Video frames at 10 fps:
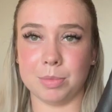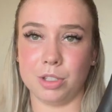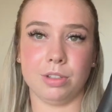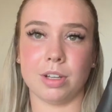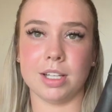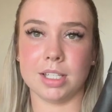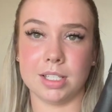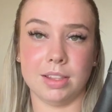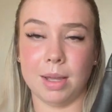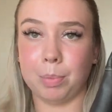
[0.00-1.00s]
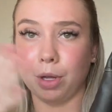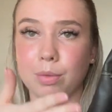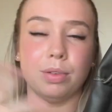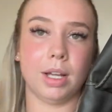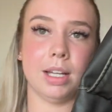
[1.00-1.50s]
two sizes and they're
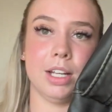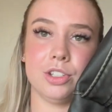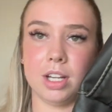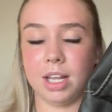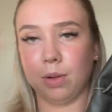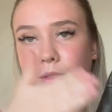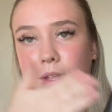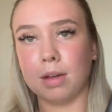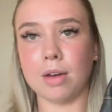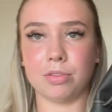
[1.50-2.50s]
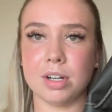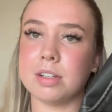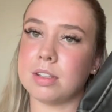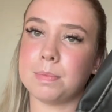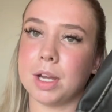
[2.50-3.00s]
both like literally on the other end
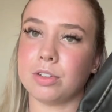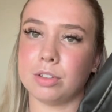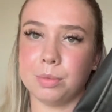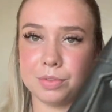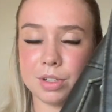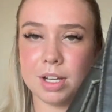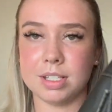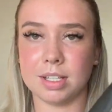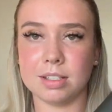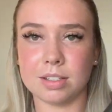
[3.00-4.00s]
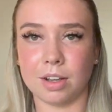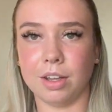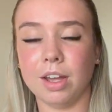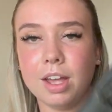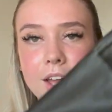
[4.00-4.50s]
of the spectrum of sizes so
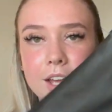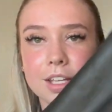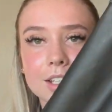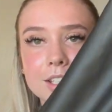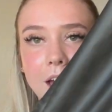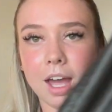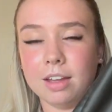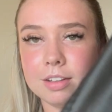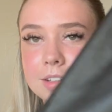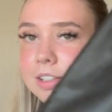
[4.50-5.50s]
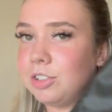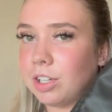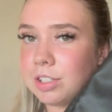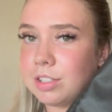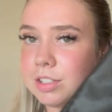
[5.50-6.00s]
yeah
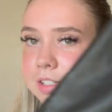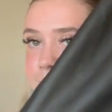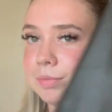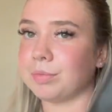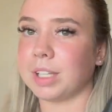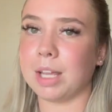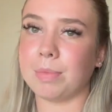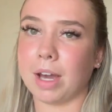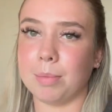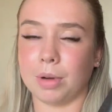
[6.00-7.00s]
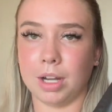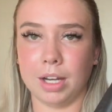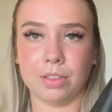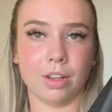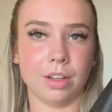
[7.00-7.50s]
just keep that in
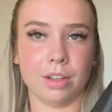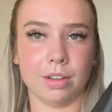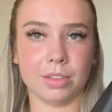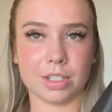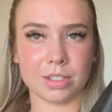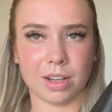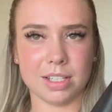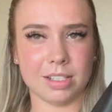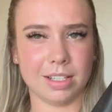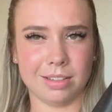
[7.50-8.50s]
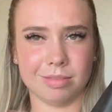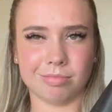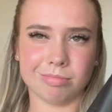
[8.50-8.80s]
mind that the sizing